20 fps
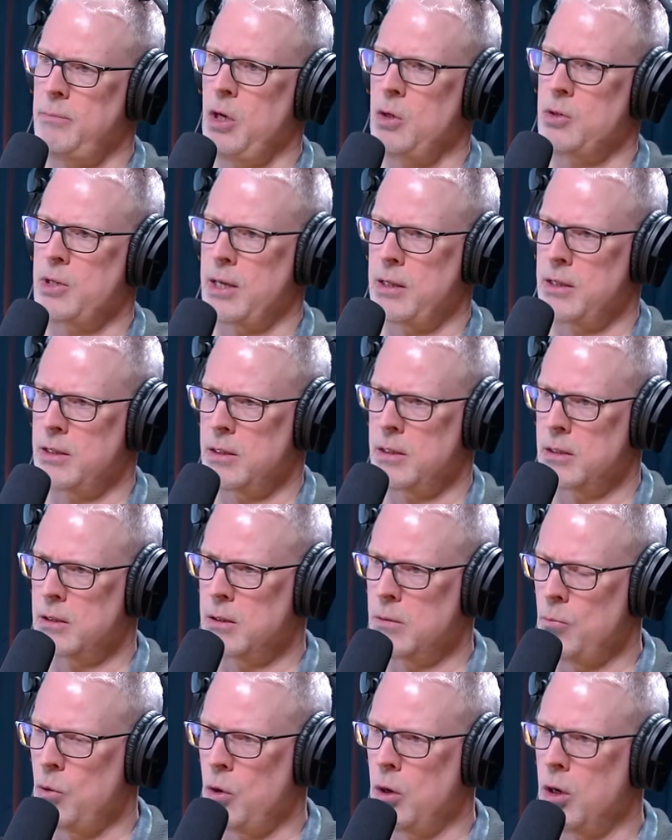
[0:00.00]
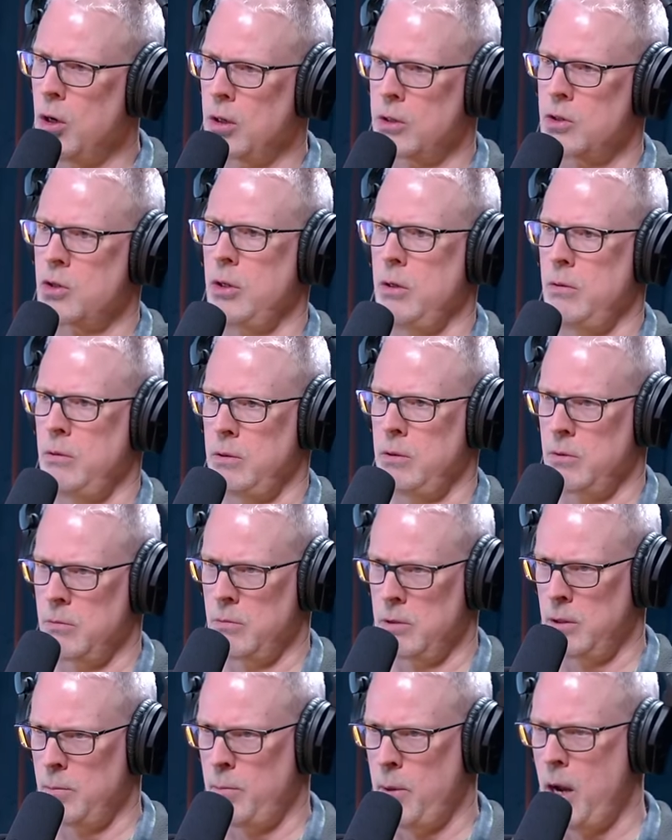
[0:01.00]
knows how the system works, knows
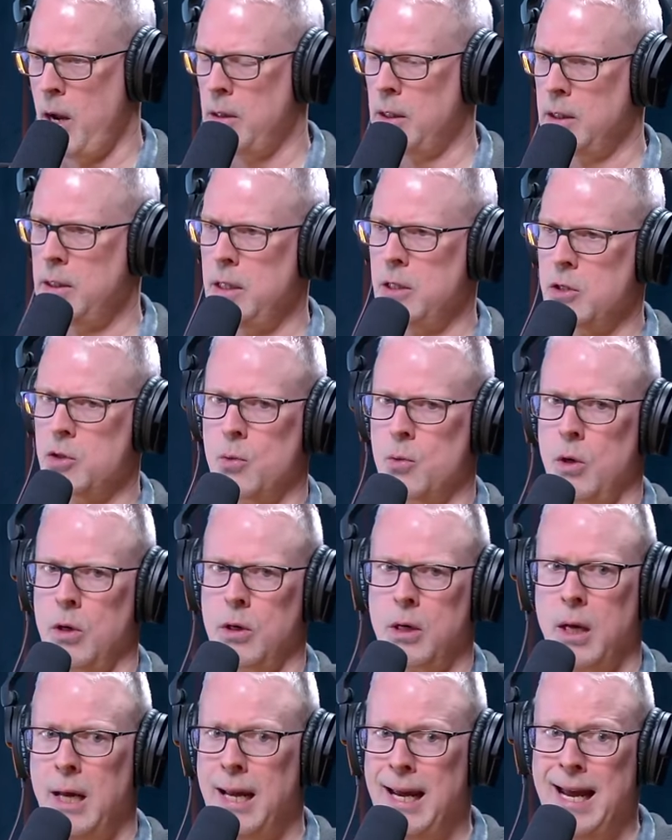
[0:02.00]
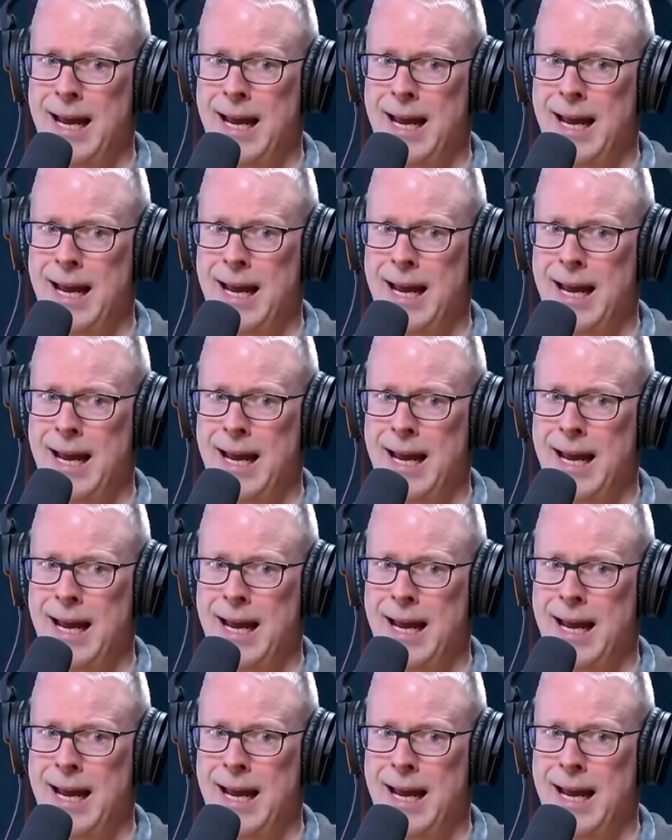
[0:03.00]
what the politics work.